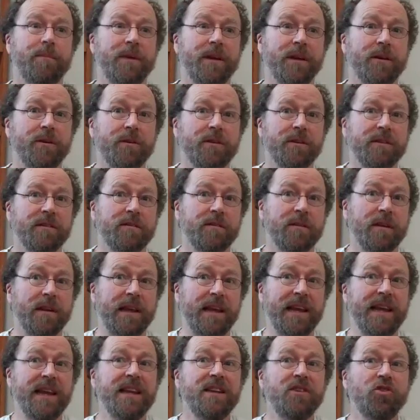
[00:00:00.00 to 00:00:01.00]
Because
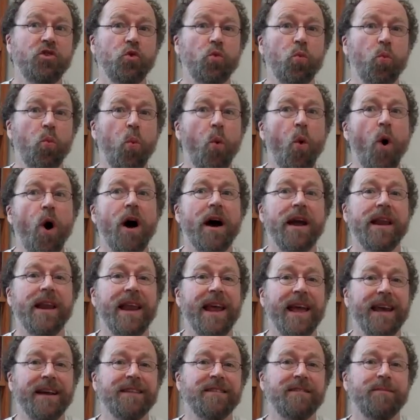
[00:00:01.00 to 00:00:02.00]
each
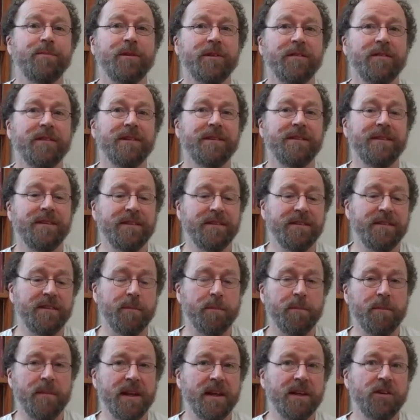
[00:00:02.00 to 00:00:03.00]
one experiences
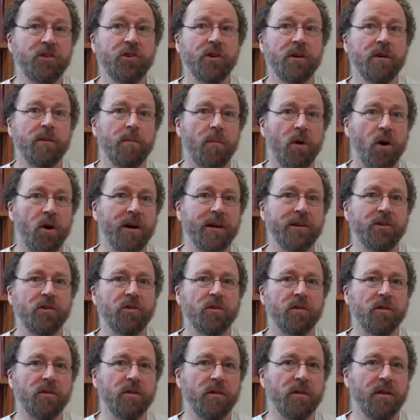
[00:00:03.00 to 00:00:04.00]
diminishing
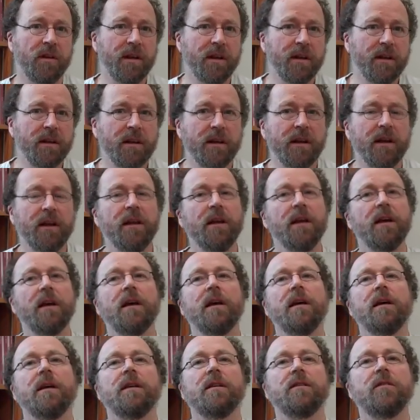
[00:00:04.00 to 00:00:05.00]
marginal utility
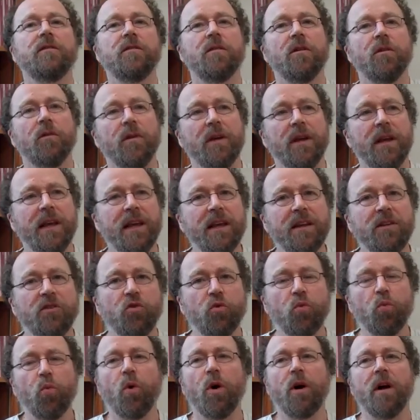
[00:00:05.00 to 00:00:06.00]
so
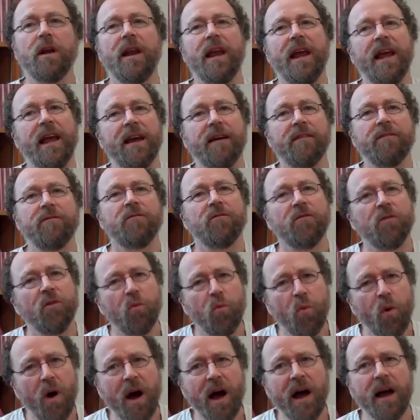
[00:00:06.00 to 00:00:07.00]
each one, after
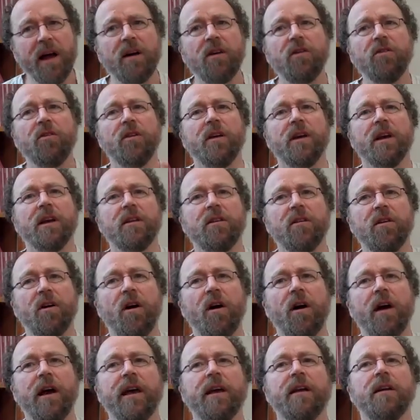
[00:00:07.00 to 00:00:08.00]
a while, you get
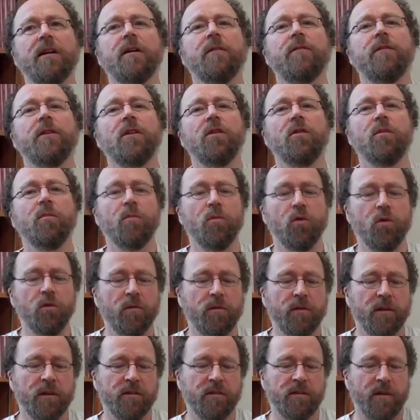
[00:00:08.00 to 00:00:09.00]
tired of and you
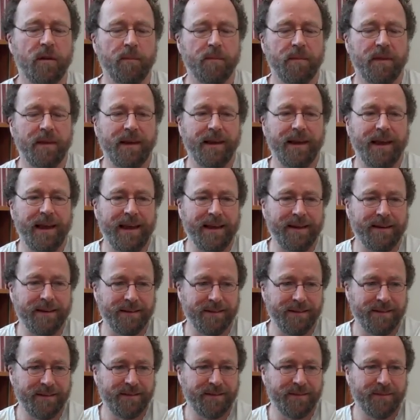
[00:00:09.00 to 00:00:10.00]
move to something
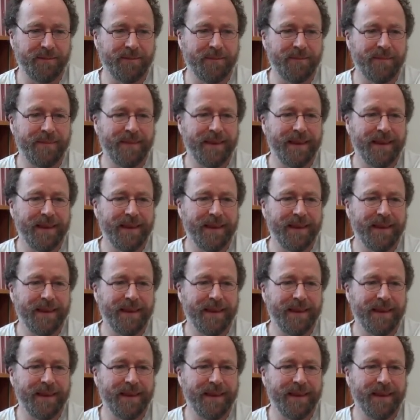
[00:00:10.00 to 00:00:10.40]
else.